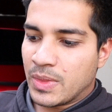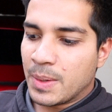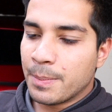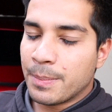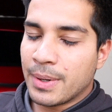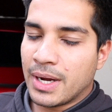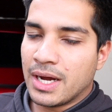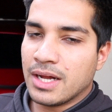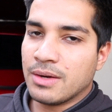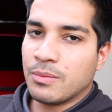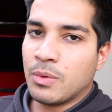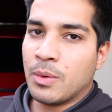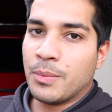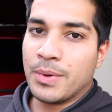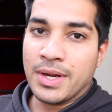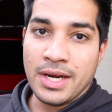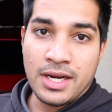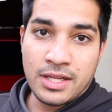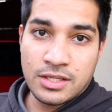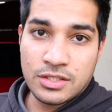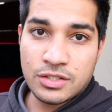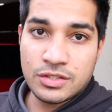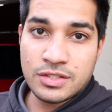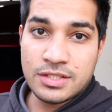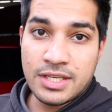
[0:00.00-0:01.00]
But what we're
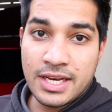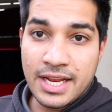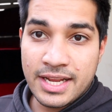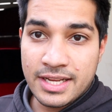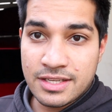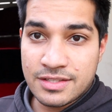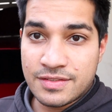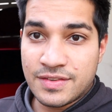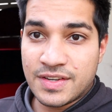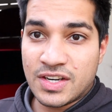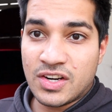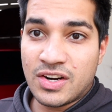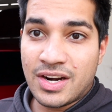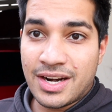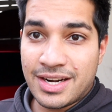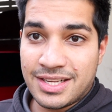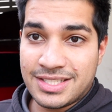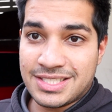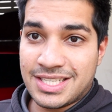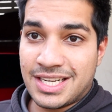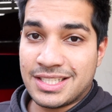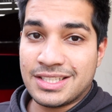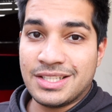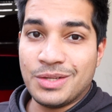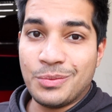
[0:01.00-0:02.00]
going to do today is figure out
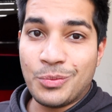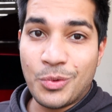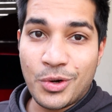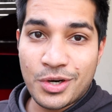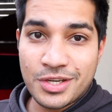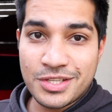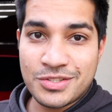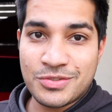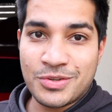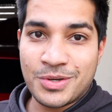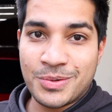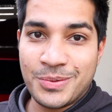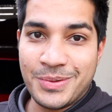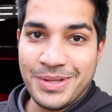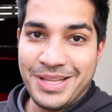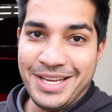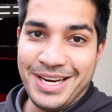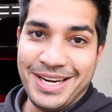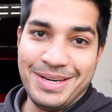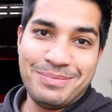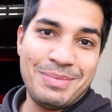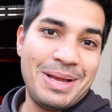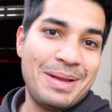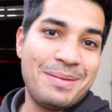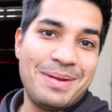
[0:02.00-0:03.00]
exactly what is wrong with
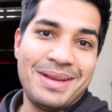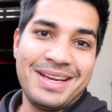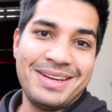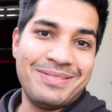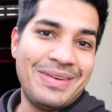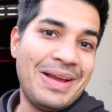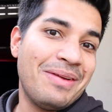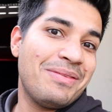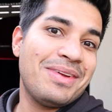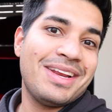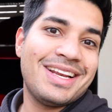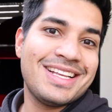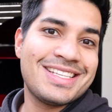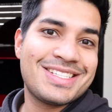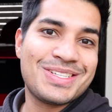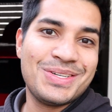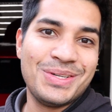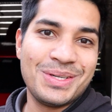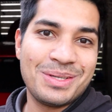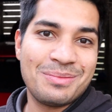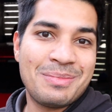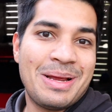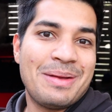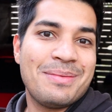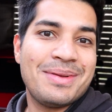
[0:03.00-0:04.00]
it. Maybe it is
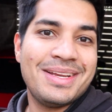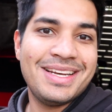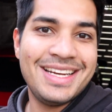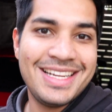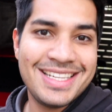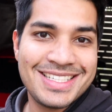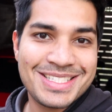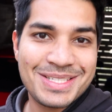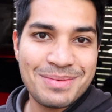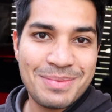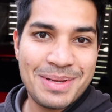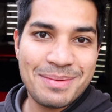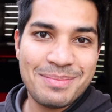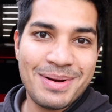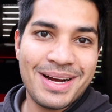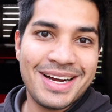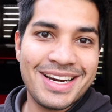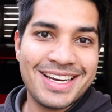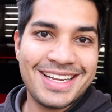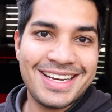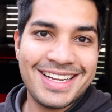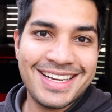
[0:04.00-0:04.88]
cooked, maybe it needs to be parted